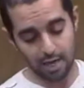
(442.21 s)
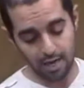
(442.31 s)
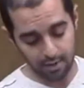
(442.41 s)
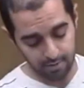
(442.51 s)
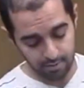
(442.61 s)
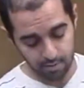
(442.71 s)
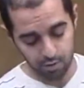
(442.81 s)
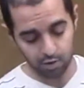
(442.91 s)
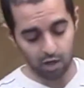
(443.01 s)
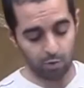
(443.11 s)
and
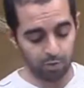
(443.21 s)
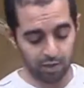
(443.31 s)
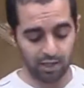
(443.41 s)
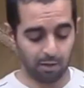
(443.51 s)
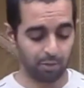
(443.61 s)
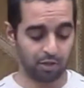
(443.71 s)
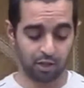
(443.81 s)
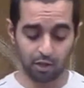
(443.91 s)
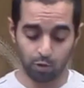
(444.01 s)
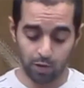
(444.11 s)
there's not really a
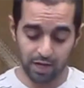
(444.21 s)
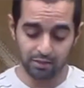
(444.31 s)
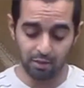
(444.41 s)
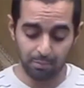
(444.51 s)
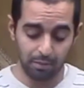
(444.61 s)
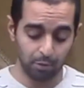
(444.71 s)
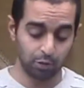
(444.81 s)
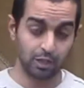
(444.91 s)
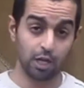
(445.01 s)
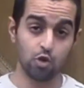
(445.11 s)
particular way. Some people
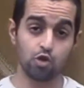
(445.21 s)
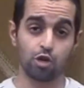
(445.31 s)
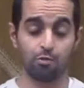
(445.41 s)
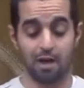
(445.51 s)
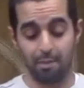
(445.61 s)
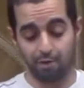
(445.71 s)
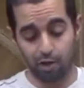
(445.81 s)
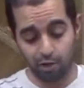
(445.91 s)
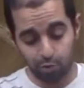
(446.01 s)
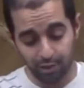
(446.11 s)
say you shouldn't wrap it
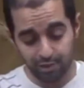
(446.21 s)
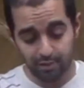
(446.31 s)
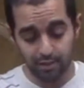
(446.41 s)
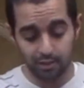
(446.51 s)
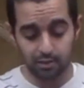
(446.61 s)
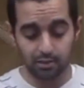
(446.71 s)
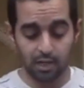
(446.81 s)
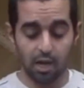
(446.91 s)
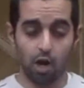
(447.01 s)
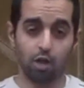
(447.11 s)
on the creases.
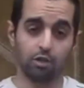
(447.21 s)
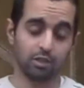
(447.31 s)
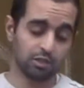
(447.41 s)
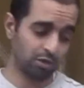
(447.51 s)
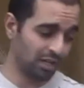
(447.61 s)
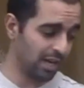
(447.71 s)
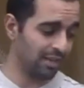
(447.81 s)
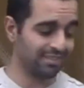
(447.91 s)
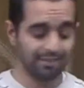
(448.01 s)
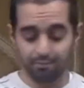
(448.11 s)
Others, it's
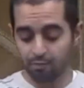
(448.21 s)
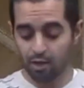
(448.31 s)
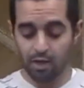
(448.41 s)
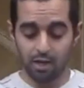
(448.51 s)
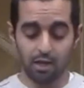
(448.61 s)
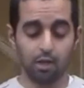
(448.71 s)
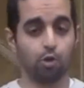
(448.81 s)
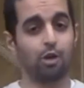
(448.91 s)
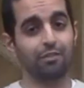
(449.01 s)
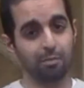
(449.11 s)
okay.
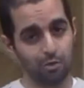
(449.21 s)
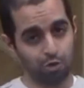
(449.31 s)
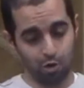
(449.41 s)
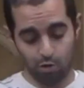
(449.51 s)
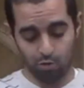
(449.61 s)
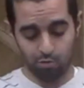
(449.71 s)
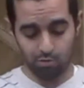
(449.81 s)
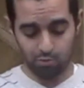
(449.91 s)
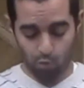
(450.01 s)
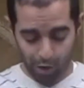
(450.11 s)
You don't have to be so
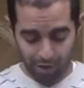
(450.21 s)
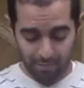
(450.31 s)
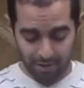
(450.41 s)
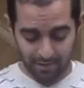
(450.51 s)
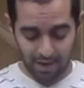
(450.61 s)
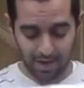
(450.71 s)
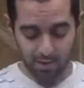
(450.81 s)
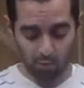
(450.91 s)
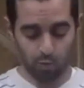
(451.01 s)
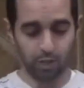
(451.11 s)
worried about
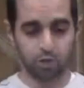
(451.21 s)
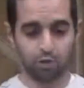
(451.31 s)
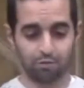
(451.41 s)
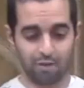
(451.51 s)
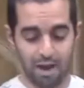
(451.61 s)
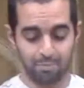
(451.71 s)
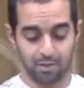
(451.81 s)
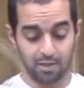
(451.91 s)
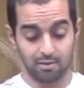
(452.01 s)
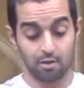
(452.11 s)
that. Once you've
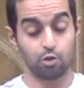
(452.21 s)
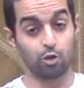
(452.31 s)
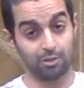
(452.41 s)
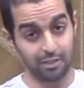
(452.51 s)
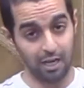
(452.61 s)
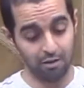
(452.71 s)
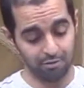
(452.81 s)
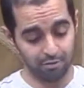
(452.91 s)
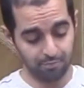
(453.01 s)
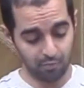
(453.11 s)
wrapped it
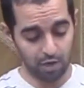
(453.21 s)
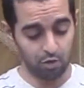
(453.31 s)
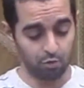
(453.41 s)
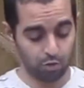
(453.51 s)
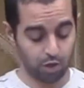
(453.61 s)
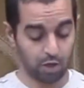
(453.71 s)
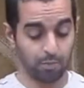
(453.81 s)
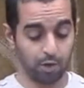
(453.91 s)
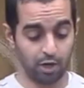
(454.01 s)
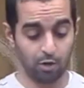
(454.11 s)
yourself and you're going to
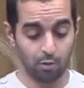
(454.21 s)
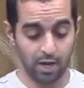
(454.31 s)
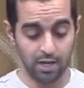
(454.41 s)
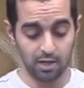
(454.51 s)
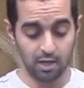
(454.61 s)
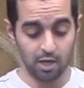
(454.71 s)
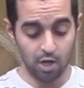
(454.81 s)
put it away,